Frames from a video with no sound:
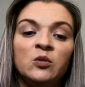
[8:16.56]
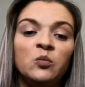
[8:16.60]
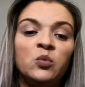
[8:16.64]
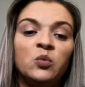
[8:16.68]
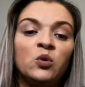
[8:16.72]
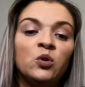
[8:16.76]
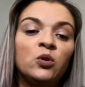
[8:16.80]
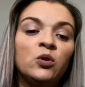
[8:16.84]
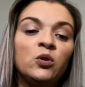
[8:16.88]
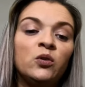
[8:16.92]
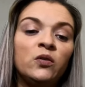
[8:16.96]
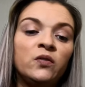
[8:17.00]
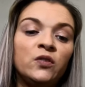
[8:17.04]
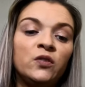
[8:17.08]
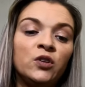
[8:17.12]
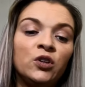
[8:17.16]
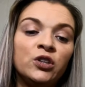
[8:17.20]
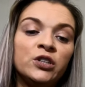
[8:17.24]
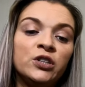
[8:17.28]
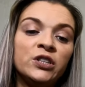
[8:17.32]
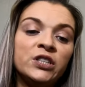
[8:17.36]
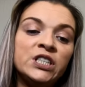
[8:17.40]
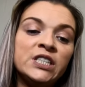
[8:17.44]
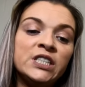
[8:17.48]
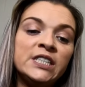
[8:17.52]
Proof
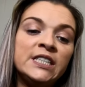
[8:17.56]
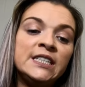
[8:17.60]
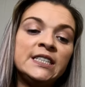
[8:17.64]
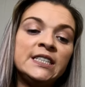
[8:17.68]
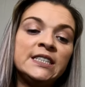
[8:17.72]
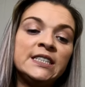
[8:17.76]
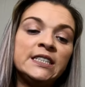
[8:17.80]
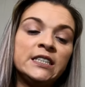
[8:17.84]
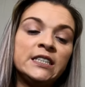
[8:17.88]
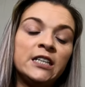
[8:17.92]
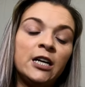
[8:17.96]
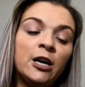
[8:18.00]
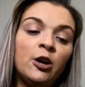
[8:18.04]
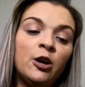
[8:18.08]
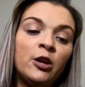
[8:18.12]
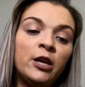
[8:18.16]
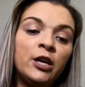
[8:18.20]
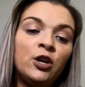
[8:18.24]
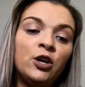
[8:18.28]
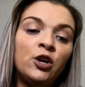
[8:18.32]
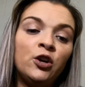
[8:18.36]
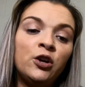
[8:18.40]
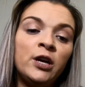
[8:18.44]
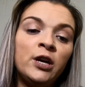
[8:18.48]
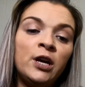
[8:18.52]
Nourishing Styling
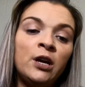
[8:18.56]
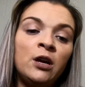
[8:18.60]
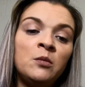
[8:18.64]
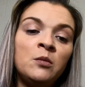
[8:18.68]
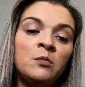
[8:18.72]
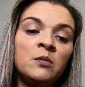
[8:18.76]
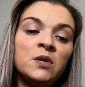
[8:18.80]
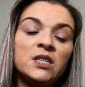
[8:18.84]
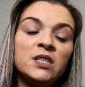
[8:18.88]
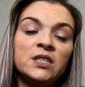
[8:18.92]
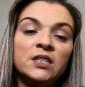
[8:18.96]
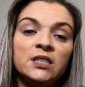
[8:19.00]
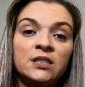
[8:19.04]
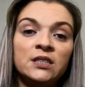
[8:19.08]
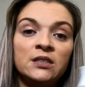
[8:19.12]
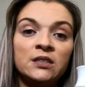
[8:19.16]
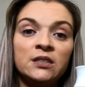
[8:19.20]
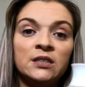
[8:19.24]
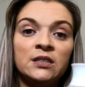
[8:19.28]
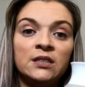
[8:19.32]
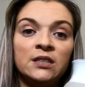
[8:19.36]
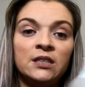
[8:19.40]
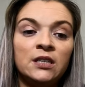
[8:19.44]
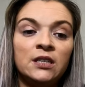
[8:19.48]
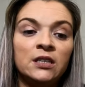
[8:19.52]
Cream.
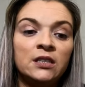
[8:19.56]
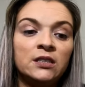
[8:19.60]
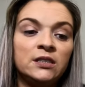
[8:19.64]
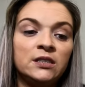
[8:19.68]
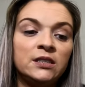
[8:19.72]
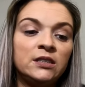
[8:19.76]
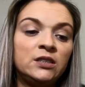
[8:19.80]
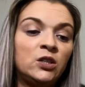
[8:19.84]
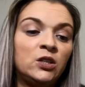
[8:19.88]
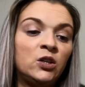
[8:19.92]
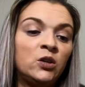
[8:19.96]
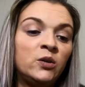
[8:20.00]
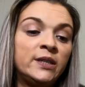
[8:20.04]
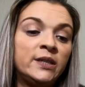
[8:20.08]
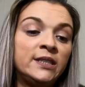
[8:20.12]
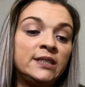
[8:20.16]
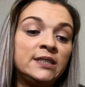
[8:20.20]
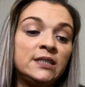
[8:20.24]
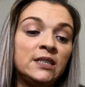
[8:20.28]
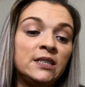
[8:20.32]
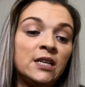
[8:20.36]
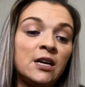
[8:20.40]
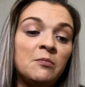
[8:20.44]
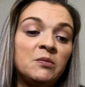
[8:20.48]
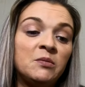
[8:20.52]
So it
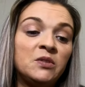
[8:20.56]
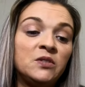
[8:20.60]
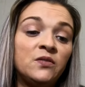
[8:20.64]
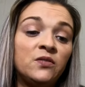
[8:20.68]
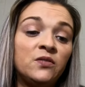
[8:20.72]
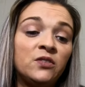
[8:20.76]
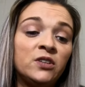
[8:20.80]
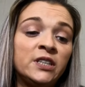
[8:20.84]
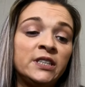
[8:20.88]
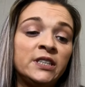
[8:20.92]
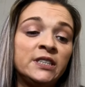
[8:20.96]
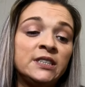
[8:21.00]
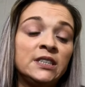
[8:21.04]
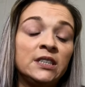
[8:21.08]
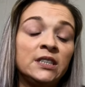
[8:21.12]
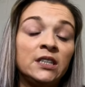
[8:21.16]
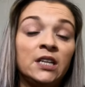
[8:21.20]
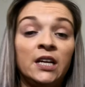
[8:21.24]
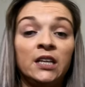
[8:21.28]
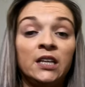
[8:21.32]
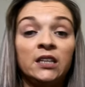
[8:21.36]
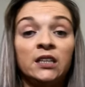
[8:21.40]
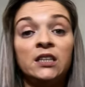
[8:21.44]
stops frizz and lightly